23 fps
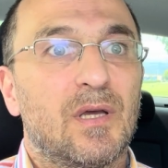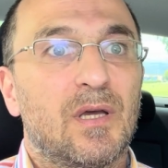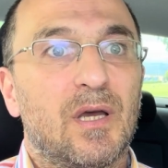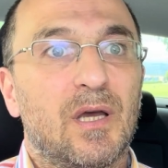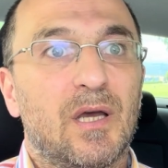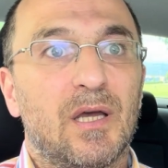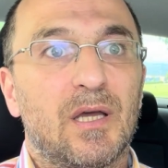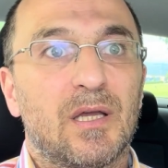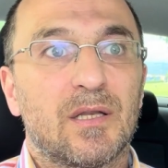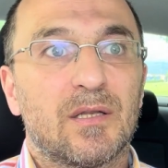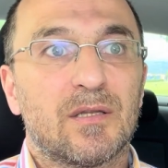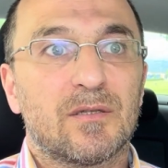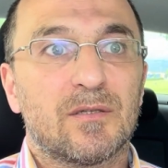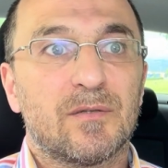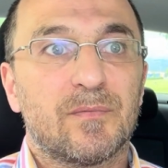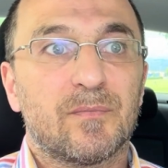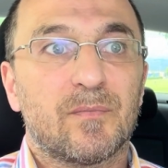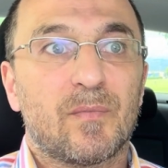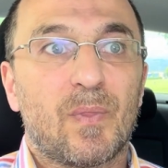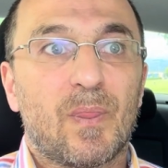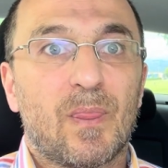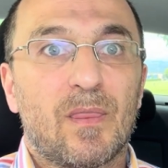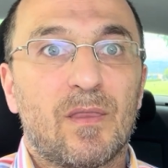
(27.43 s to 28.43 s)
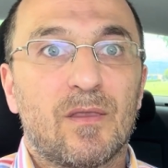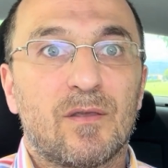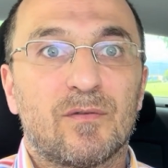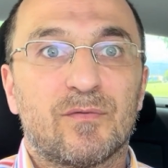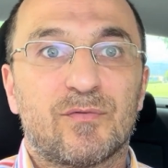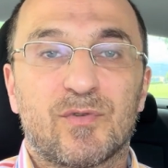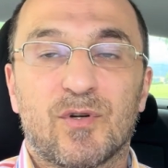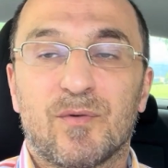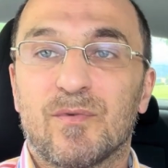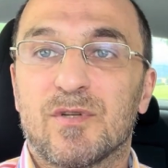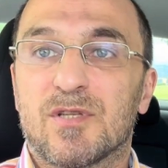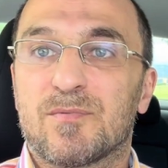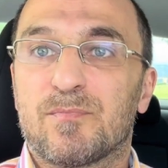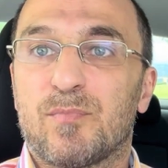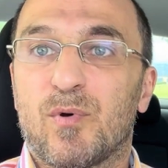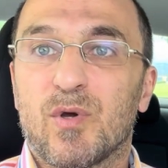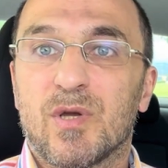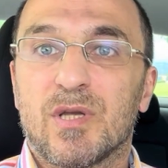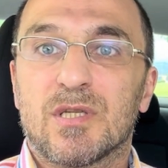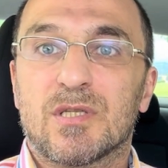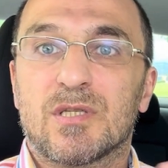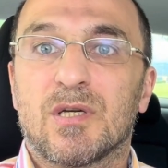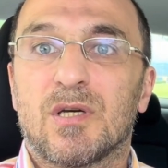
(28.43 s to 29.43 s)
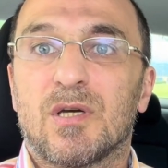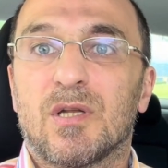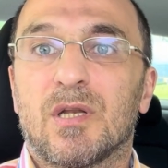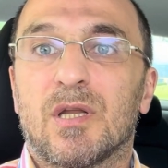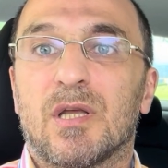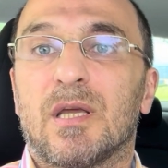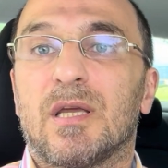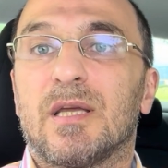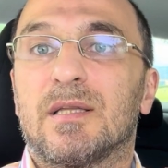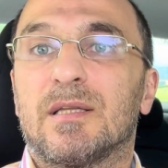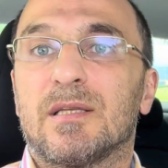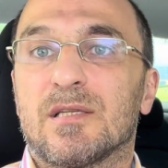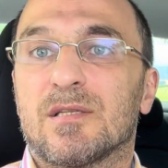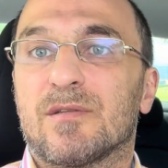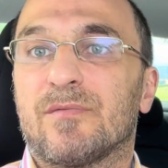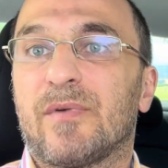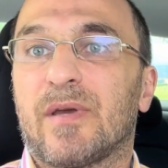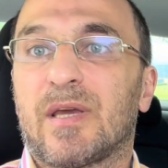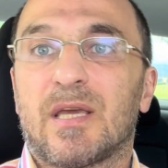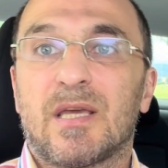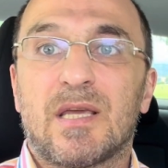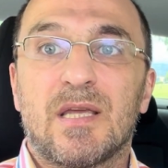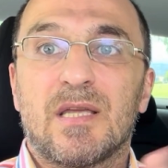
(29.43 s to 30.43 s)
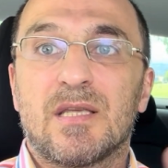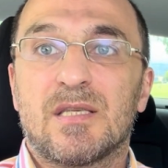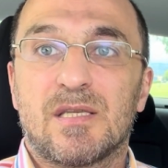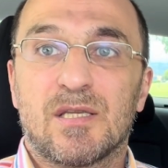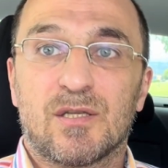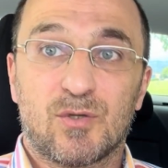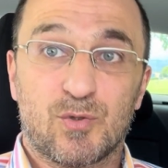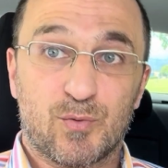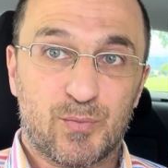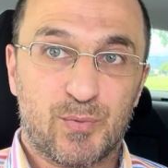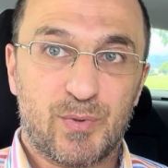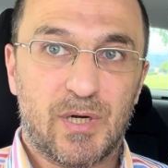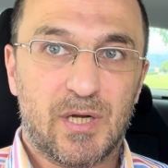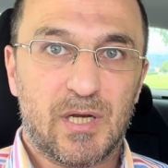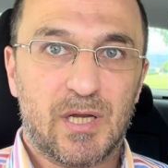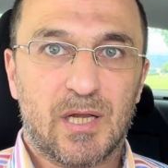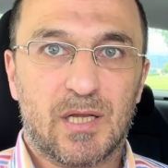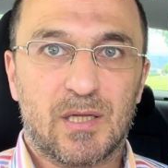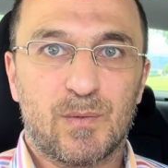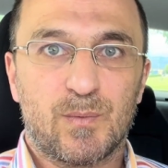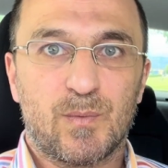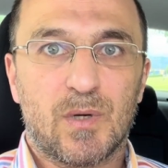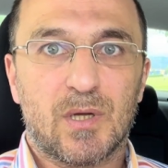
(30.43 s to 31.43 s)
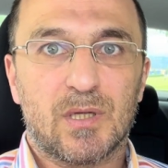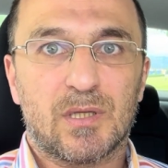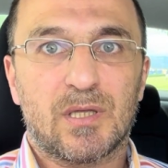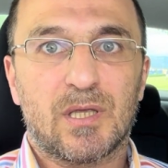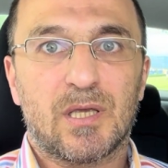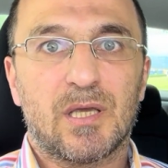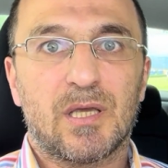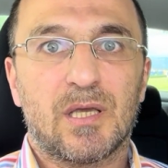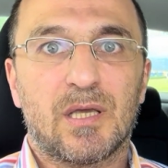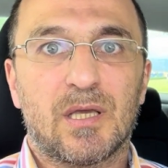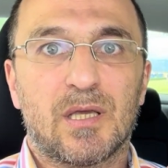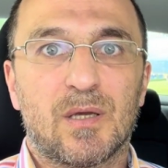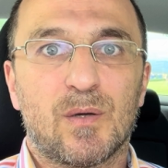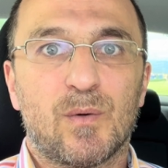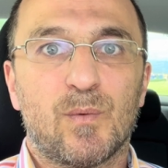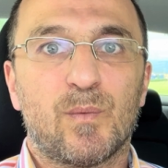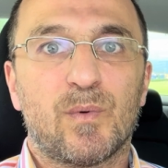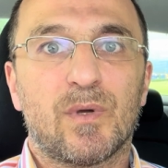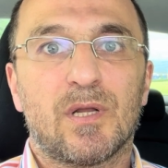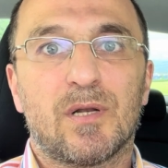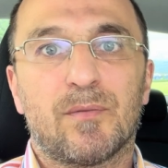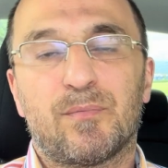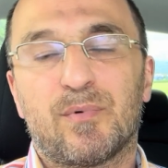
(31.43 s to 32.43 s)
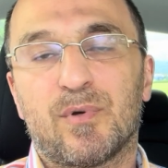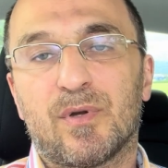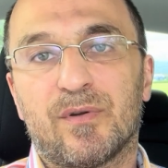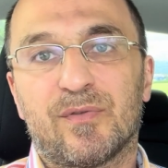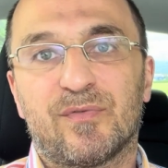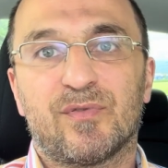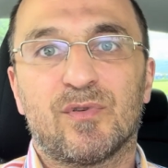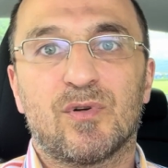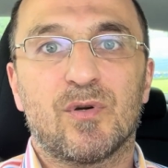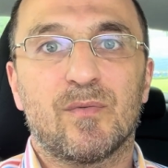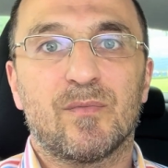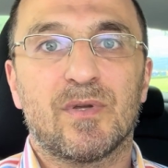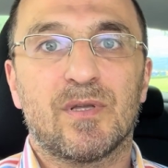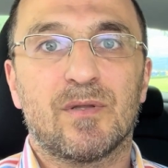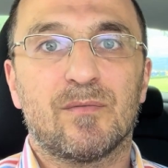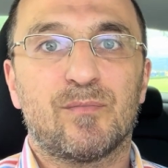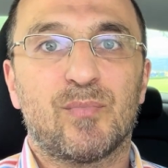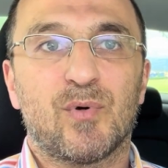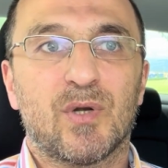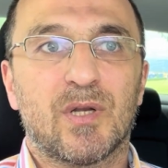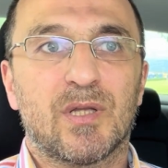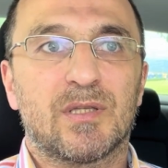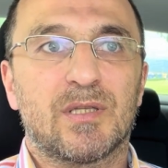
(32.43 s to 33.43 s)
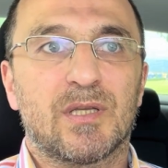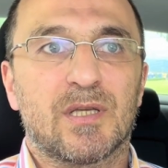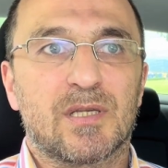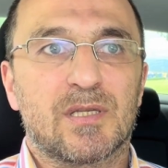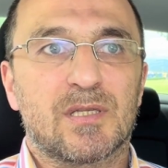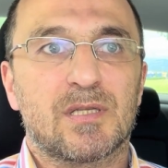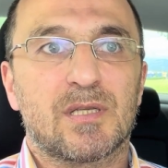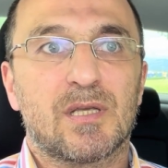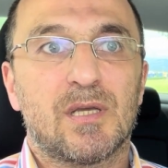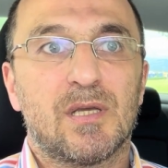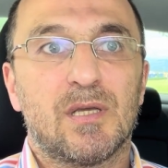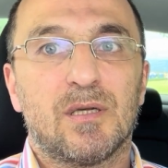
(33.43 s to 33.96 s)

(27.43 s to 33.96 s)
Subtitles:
and from this point on, it is very easy to predict what he will perform in politics.